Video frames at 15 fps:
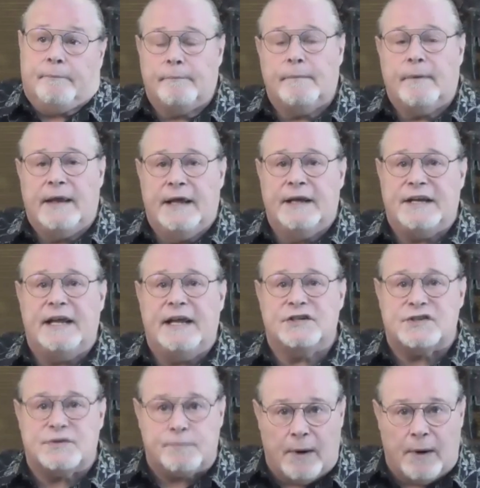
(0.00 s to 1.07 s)
it is
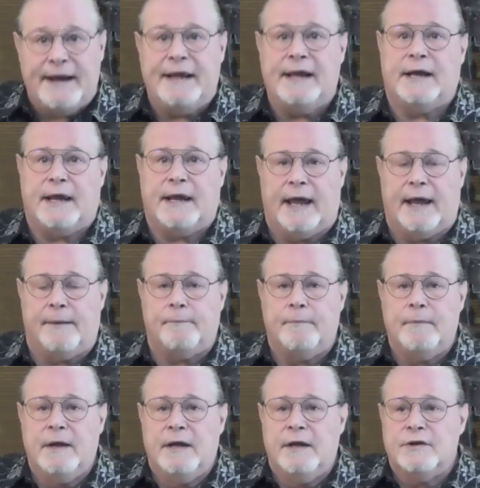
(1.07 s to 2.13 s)
spreading again.
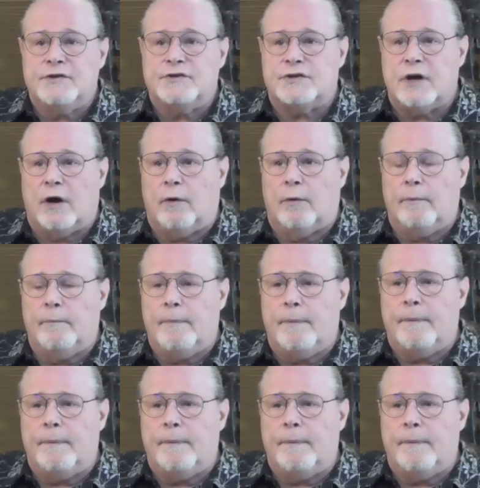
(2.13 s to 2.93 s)
So